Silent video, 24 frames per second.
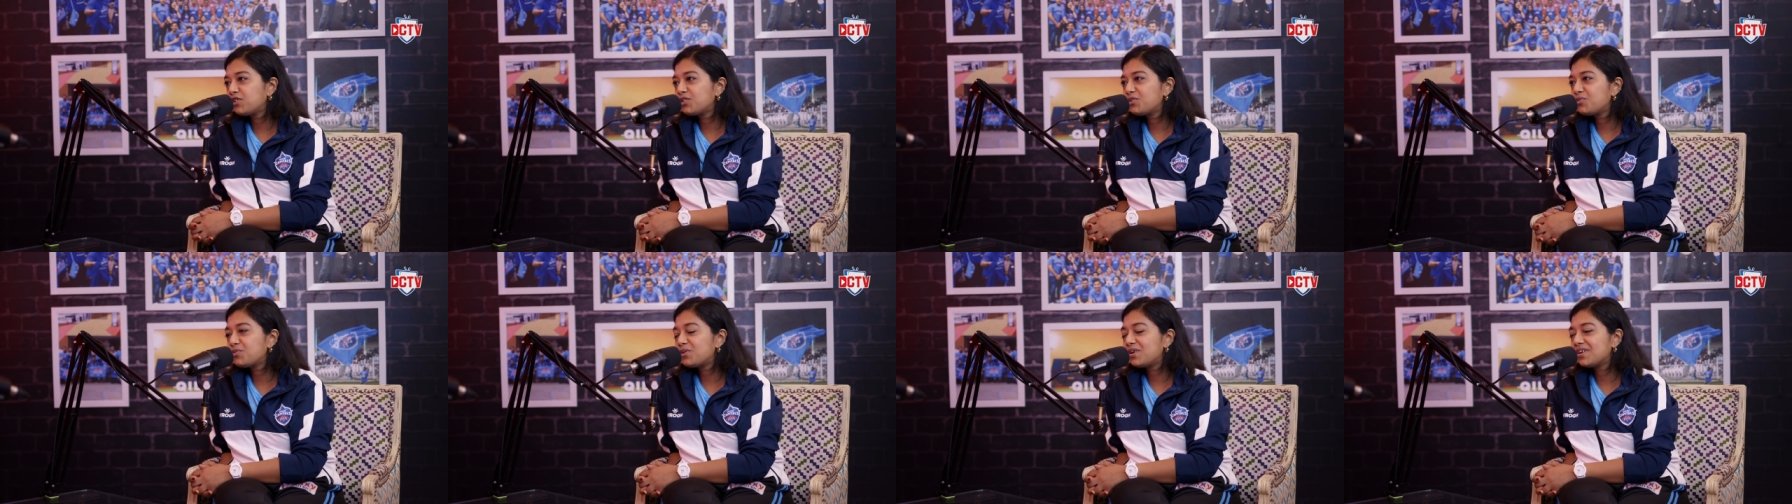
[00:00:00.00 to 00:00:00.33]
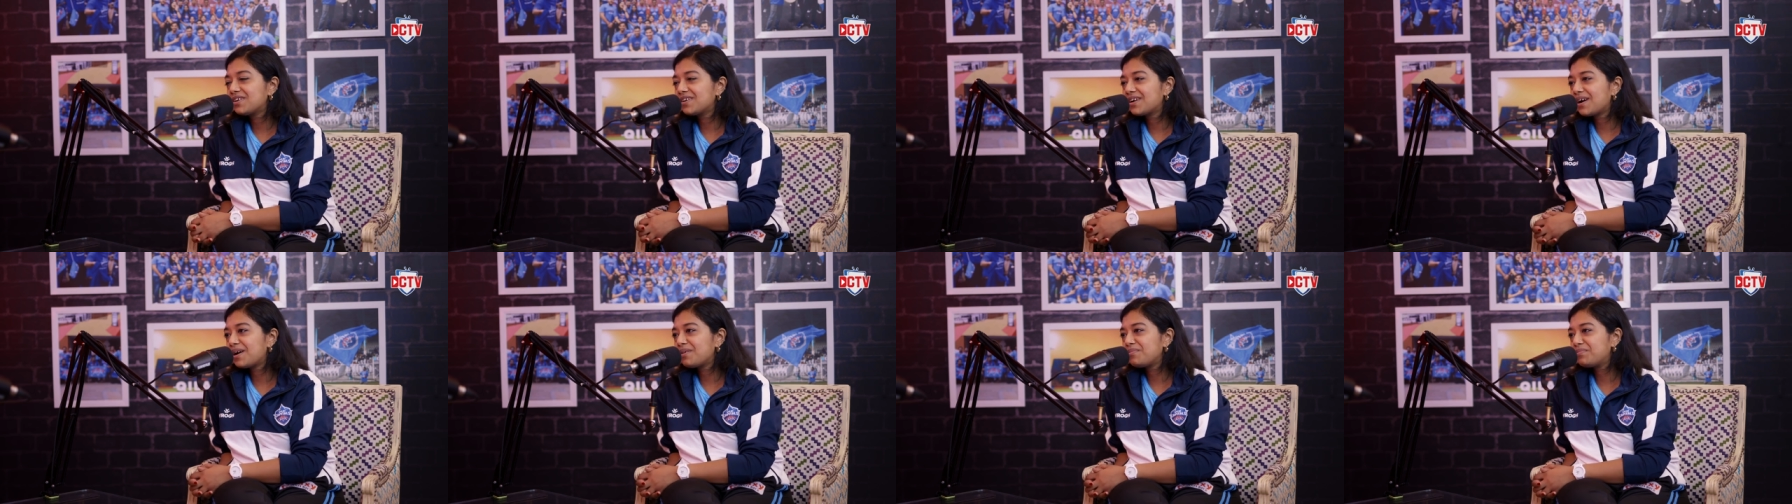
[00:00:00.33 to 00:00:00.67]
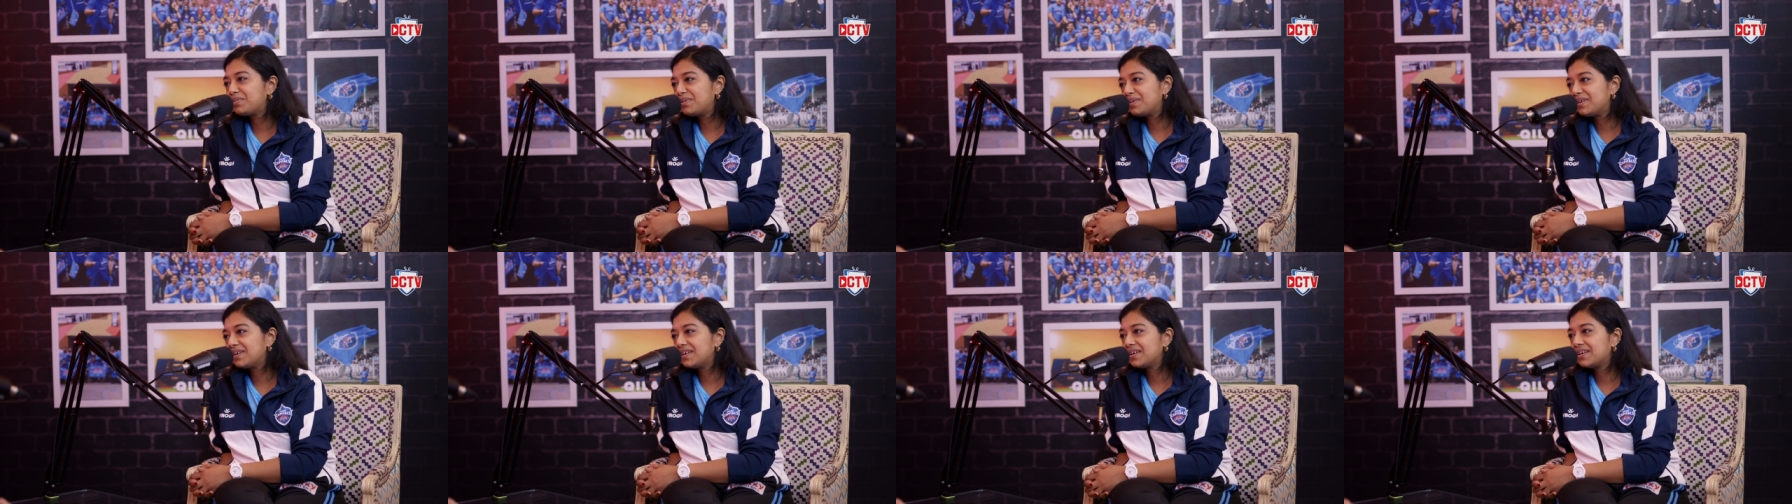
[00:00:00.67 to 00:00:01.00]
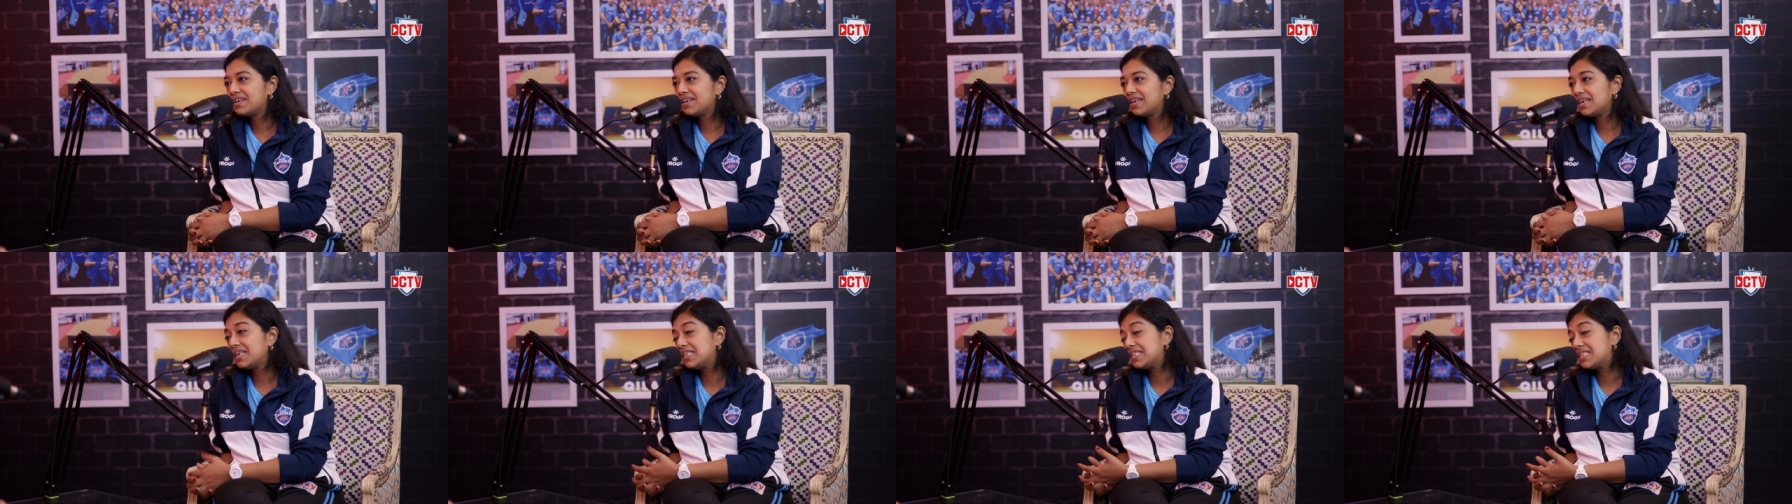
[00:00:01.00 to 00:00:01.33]
the World Cup?
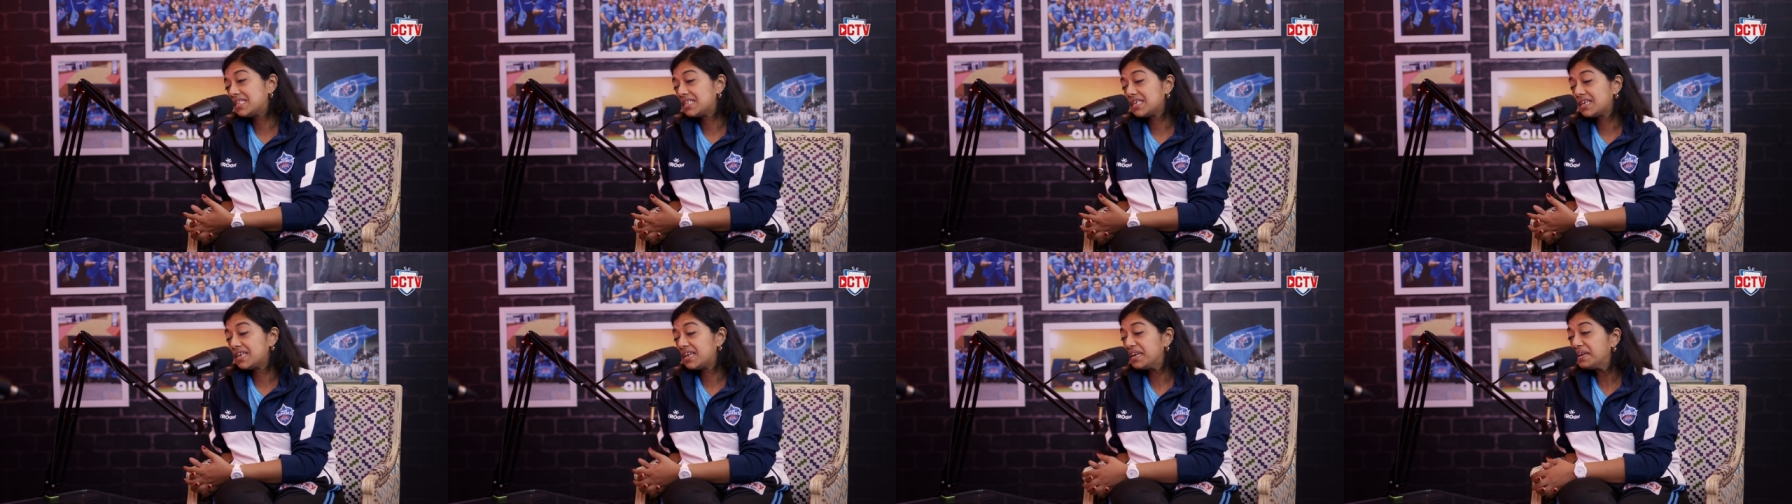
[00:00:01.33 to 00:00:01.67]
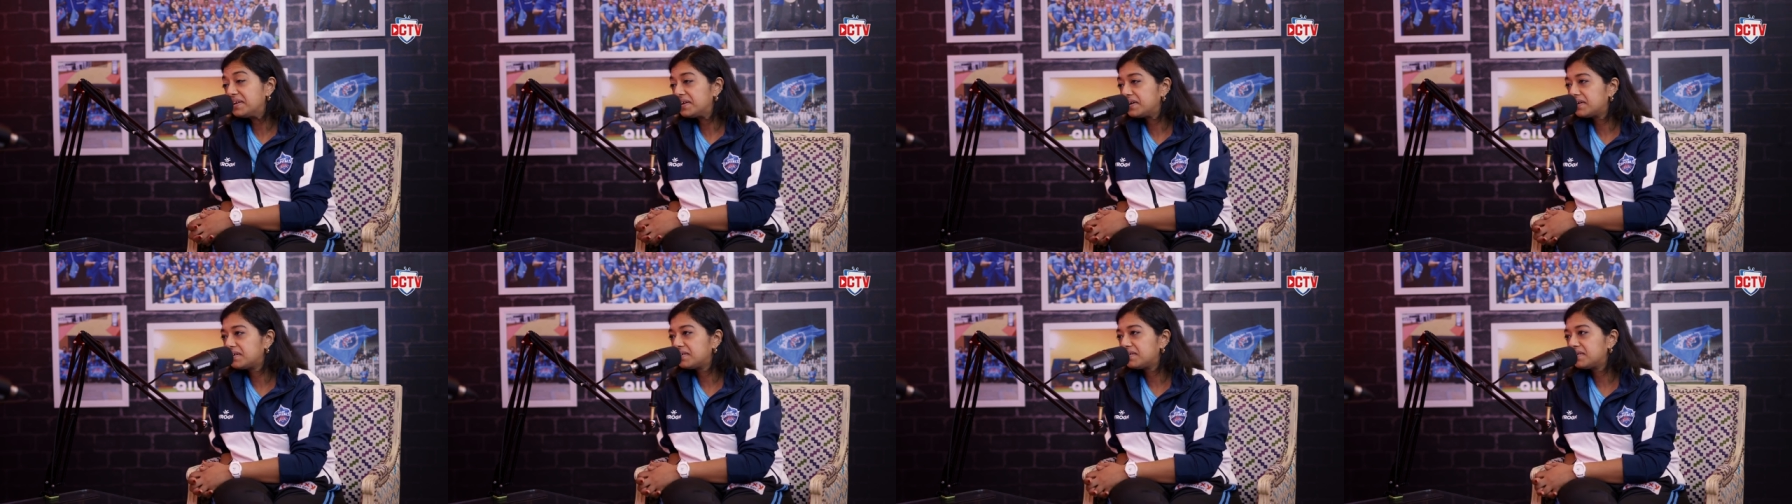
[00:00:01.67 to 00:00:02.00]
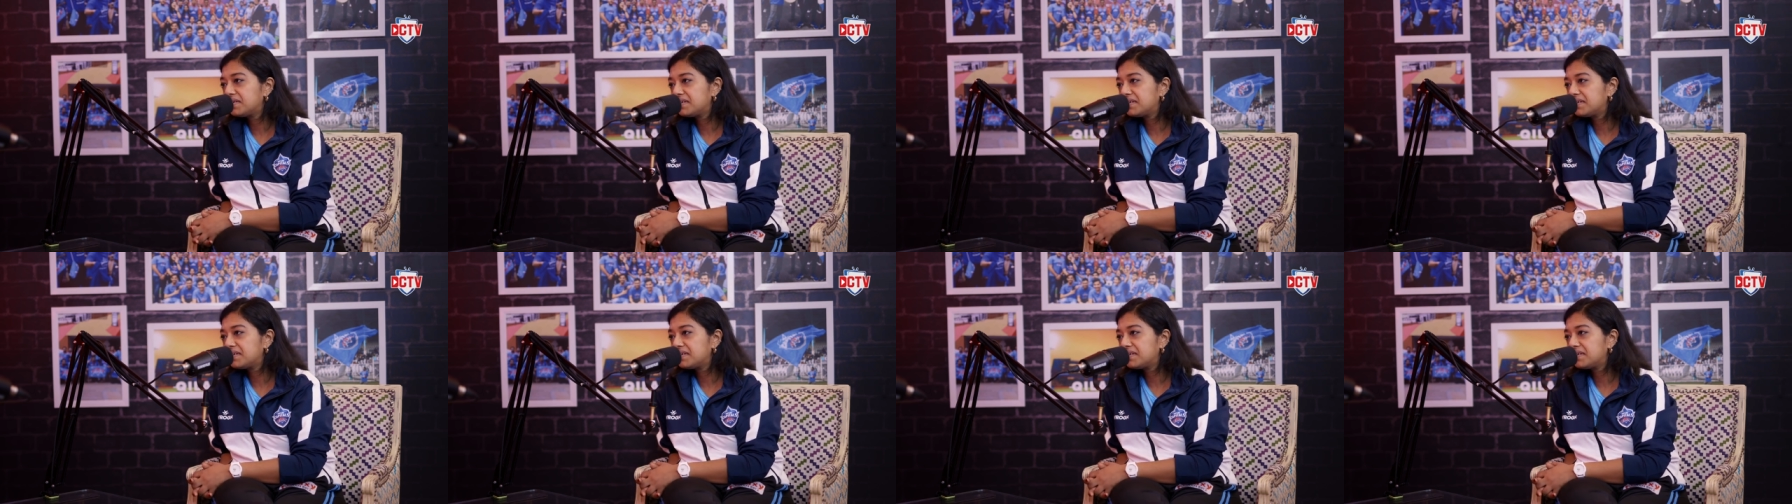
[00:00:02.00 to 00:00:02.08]
It's in India.